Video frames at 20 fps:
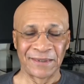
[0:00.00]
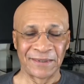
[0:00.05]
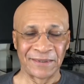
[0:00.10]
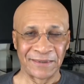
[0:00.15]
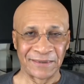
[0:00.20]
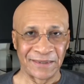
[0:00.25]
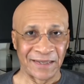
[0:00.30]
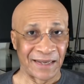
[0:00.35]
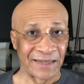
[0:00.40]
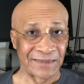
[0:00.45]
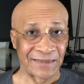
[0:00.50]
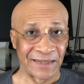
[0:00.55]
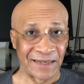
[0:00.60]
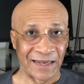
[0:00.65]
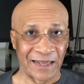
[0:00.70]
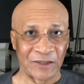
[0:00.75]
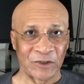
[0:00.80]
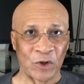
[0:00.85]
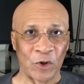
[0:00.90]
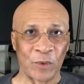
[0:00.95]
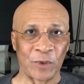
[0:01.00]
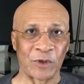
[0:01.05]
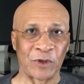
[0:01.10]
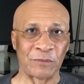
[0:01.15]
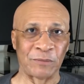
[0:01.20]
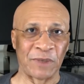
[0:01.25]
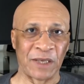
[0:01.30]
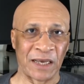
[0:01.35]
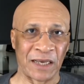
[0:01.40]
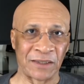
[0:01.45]
there's a lot going
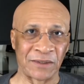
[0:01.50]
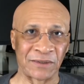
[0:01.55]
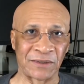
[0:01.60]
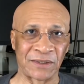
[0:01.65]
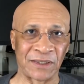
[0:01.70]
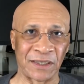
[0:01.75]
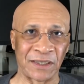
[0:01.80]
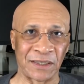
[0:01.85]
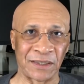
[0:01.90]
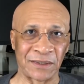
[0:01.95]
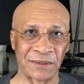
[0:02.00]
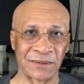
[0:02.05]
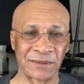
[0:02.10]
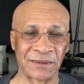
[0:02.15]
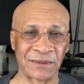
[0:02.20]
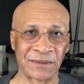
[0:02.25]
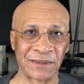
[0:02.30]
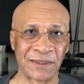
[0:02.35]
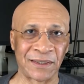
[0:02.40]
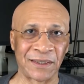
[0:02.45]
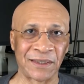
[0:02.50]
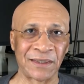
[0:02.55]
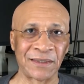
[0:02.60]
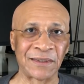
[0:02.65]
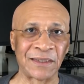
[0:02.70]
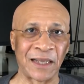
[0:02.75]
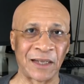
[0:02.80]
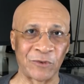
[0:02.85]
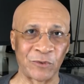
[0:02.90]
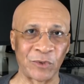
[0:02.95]
on behind the scenes
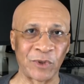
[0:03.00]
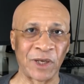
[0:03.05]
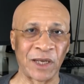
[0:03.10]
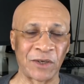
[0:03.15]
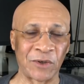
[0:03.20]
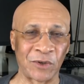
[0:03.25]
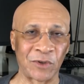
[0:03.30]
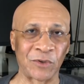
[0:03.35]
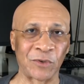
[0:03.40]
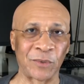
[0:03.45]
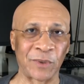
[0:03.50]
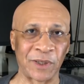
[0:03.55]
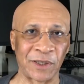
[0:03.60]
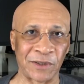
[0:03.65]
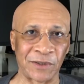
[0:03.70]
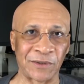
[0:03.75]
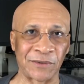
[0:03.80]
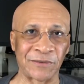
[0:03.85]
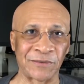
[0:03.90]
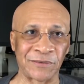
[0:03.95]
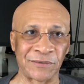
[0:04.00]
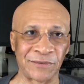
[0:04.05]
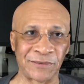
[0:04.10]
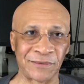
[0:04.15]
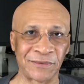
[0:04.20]
that we are not aware of.